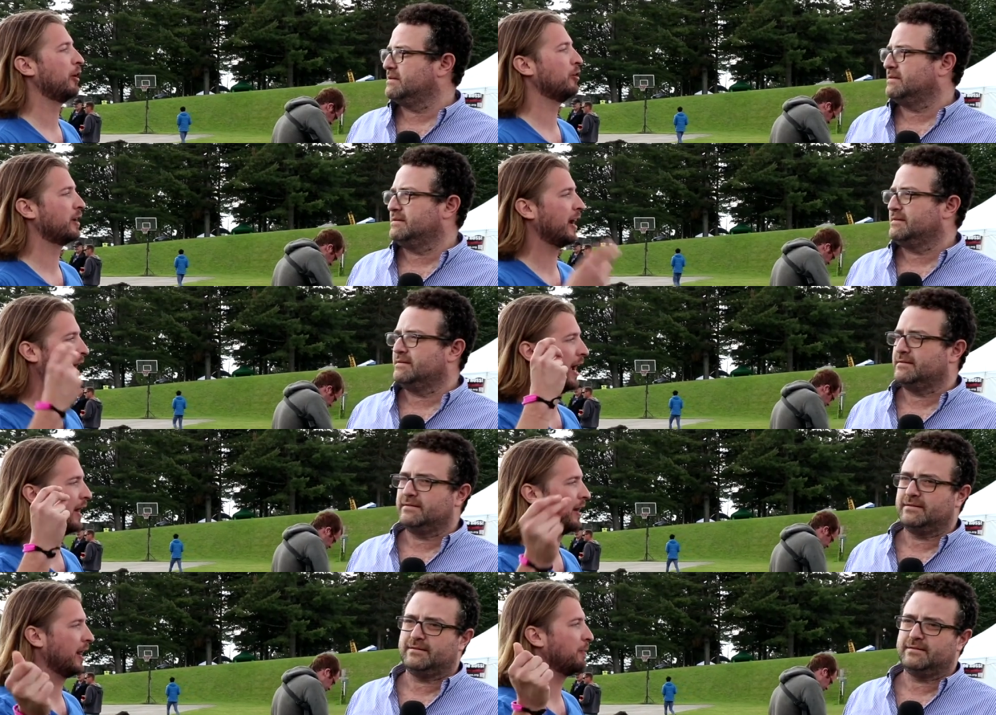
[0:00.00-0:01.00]
Speaker 1: where you kind of had
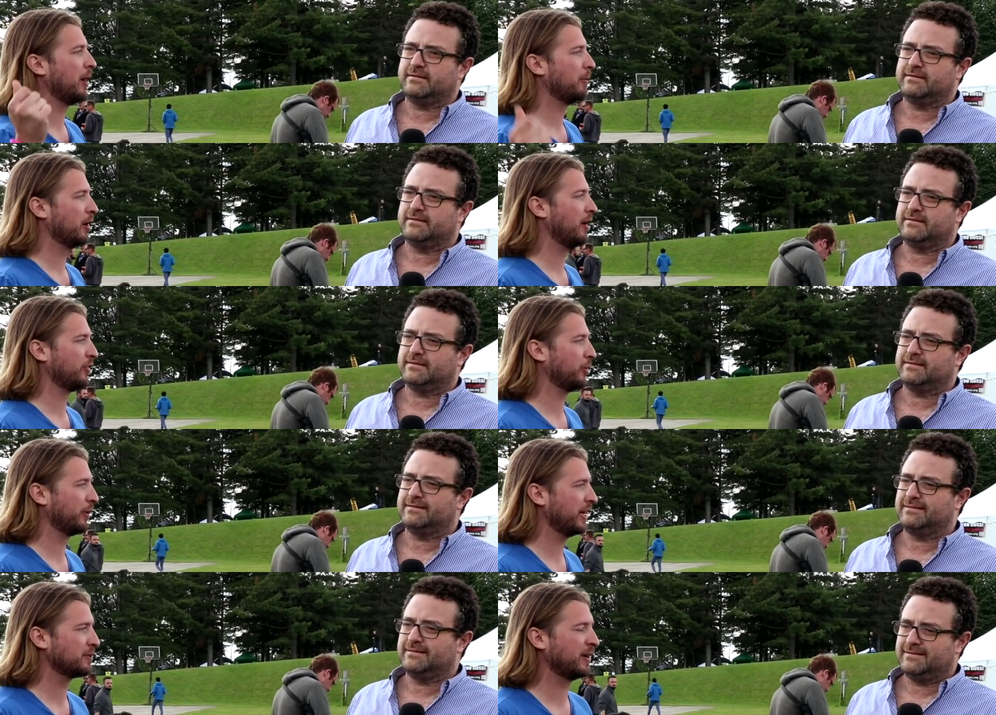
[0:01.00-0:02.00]
a light bulb go off that you
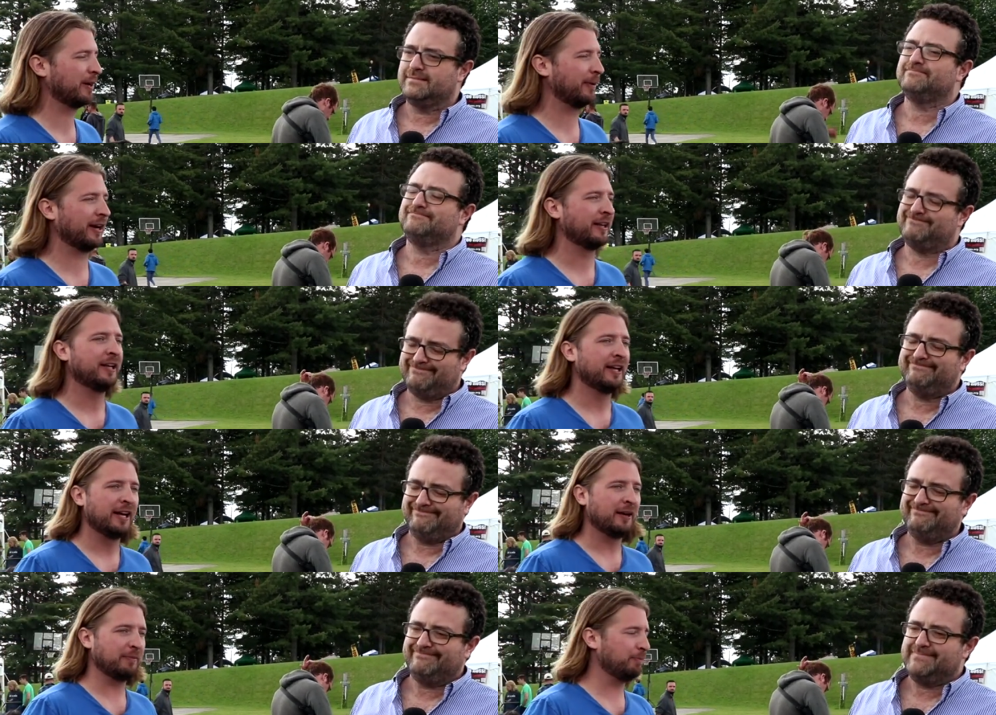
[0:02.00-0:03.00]
realized, wait a minute,
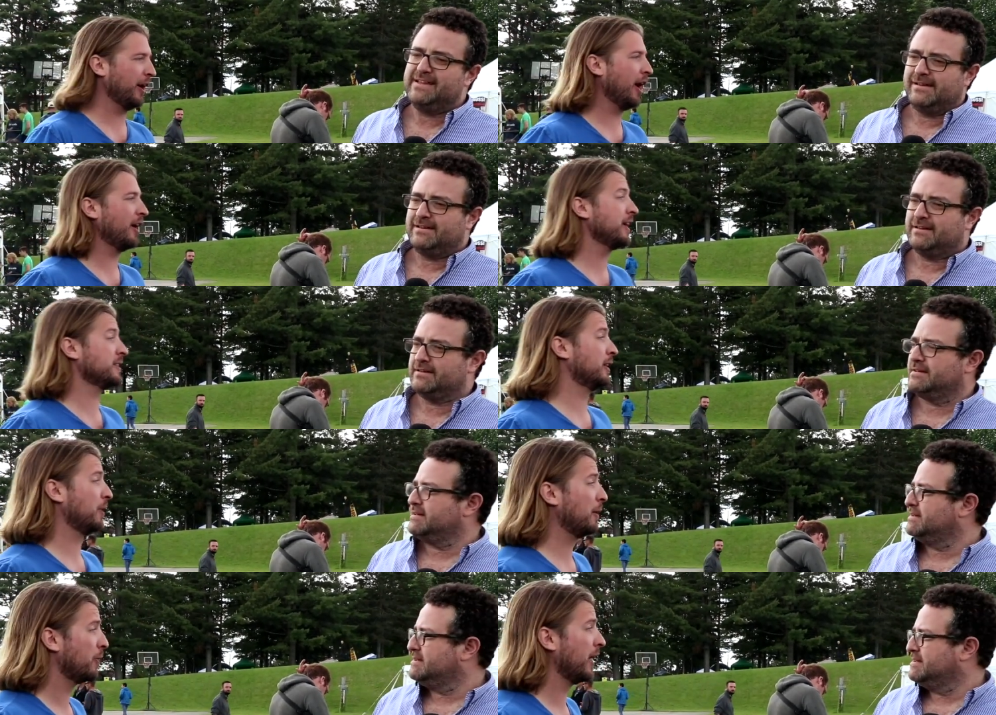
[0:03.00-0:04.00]
my heart is in the
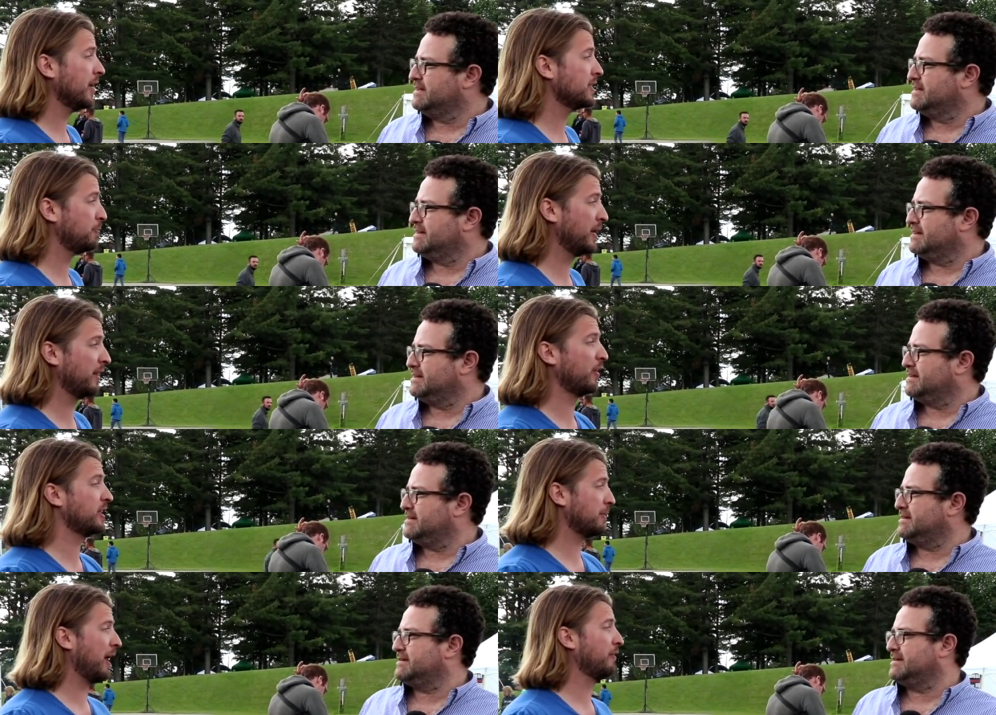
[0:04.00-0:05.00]
right place, but the
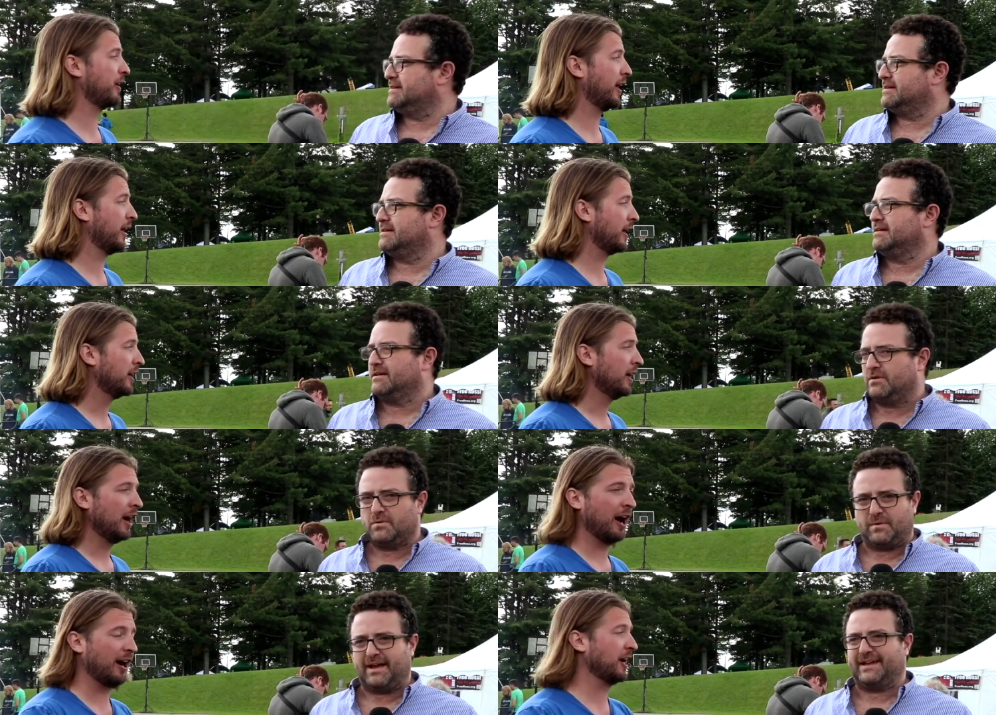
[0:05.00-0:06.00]
things I'm advocating
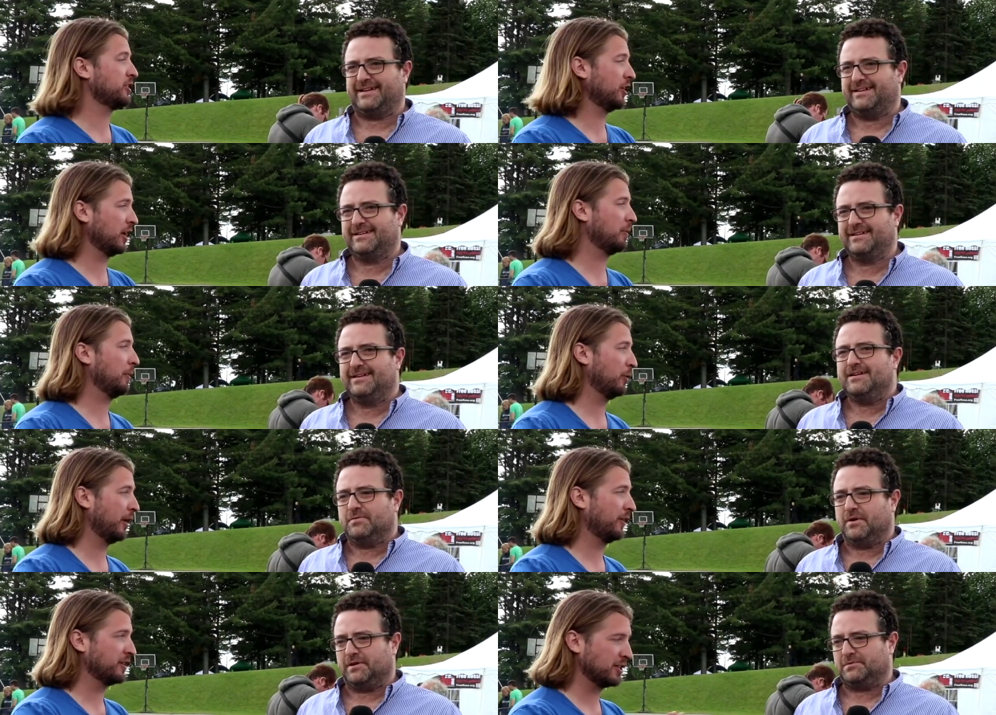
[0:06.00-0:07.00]
are
Speaker 2: actually hurting people,
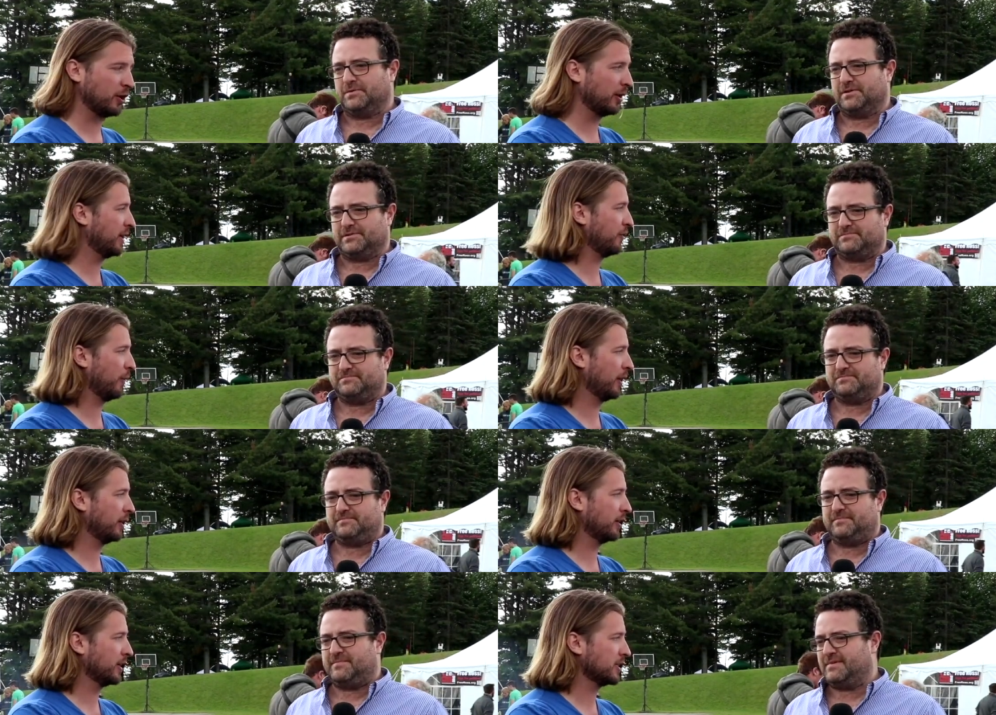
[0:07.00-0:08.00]
and there's a totally different way to
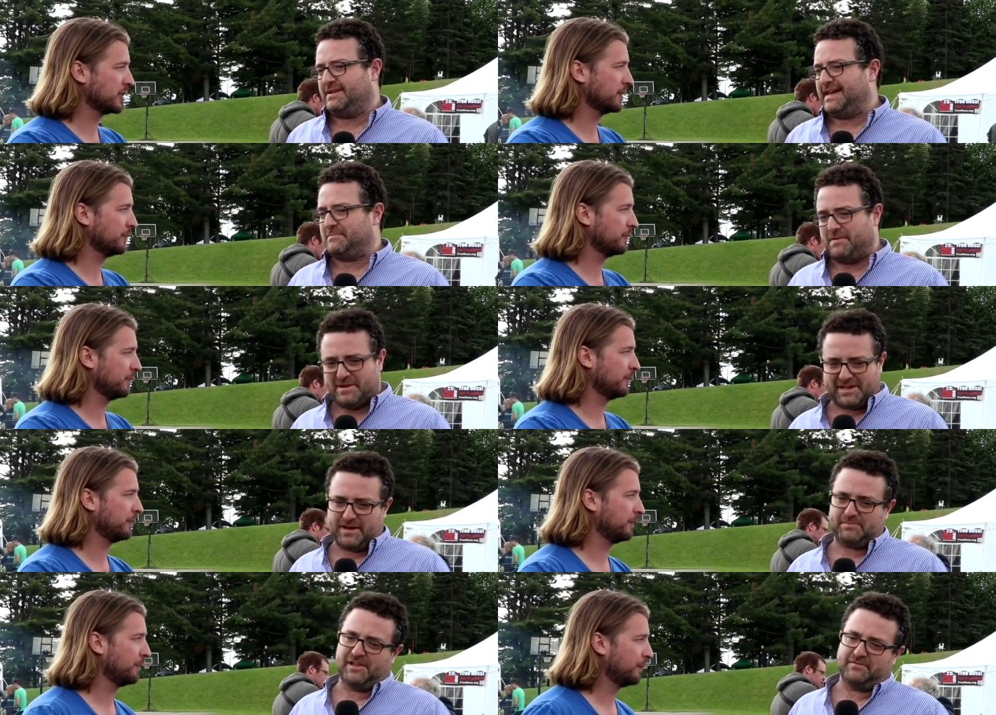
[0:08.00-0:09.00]
look at this? Yeah, maybe a
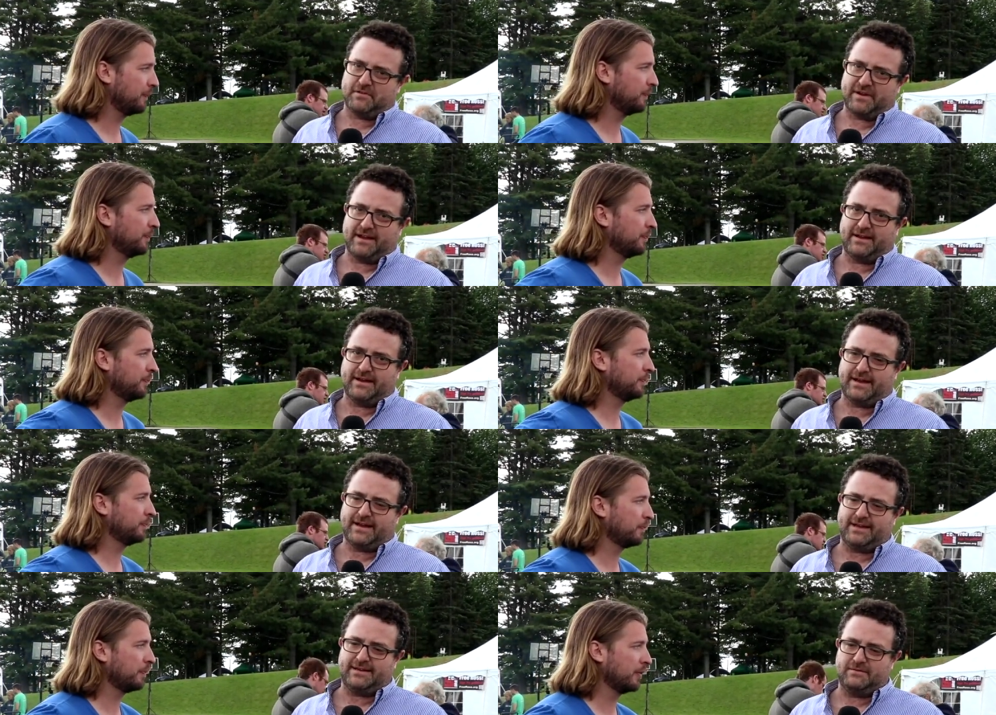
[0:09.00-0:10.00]
couple of them.
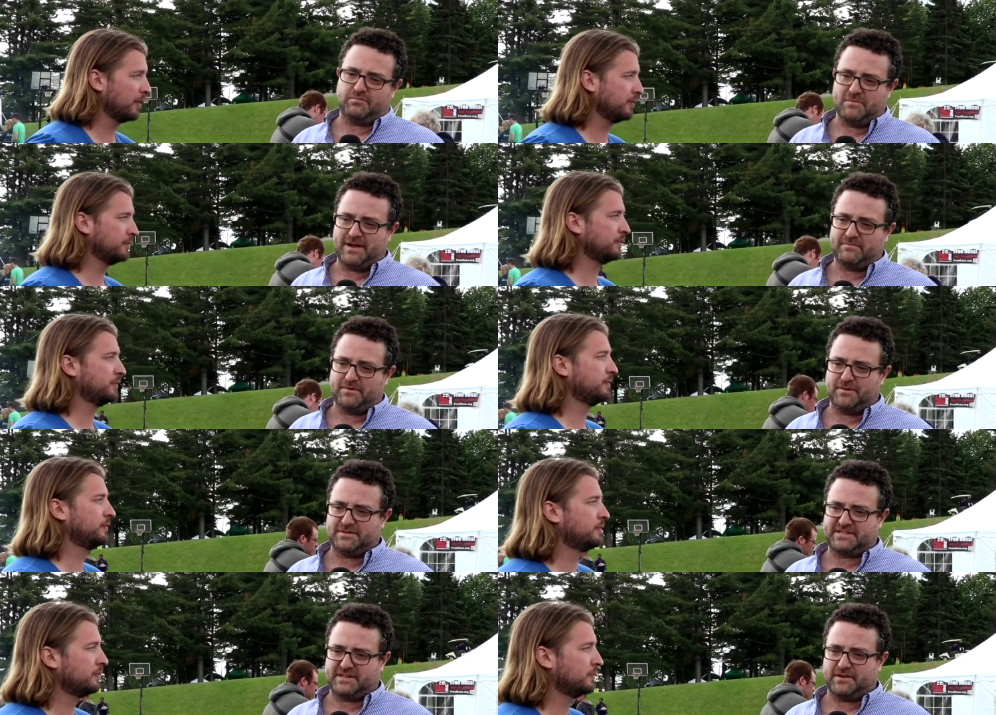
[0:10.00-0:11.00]
I remember,
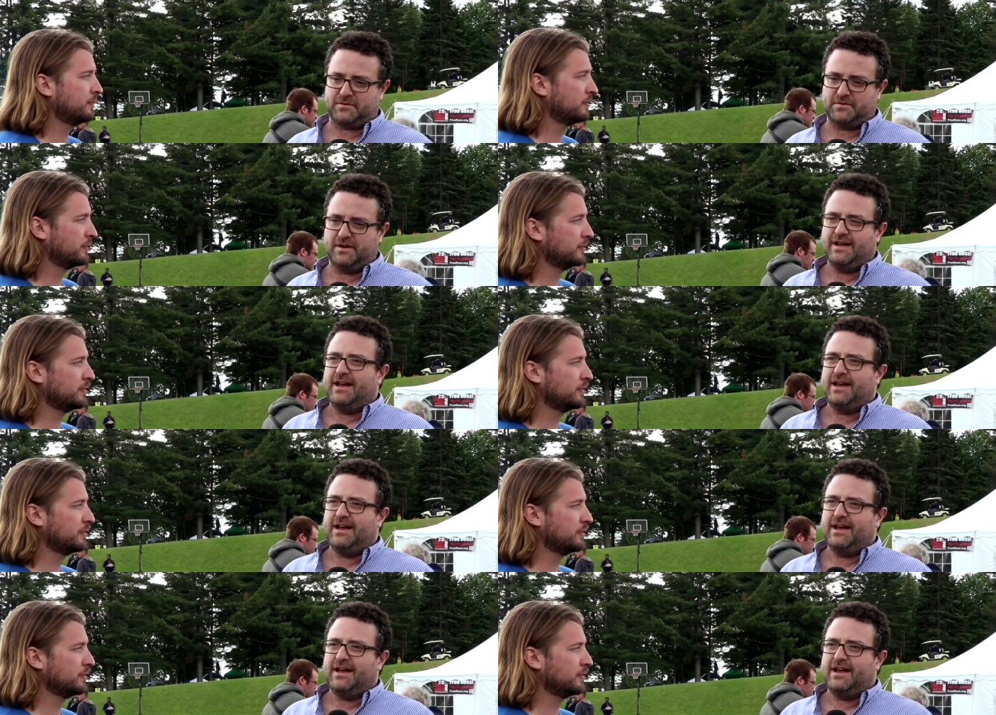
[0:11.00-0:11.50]
so